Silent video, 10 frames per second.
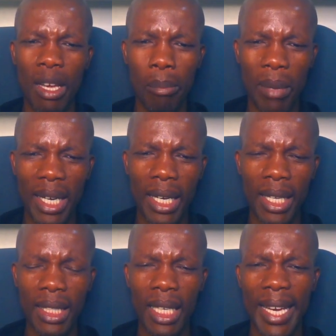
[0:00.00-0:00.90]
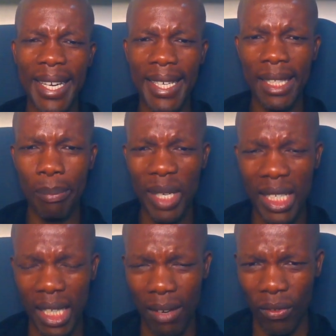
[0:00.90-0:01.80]
manage, and
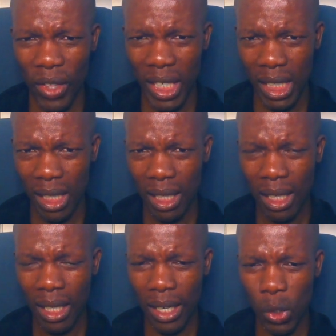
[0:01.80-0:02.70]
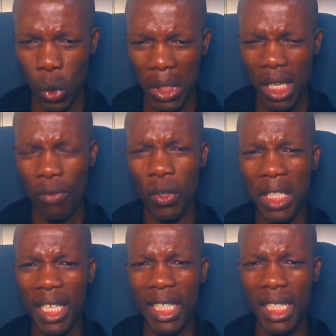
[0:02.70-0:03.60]
preserve these resource for
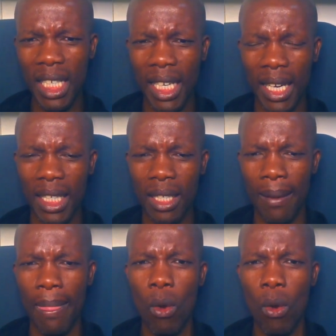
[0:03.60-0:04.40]
the next generation.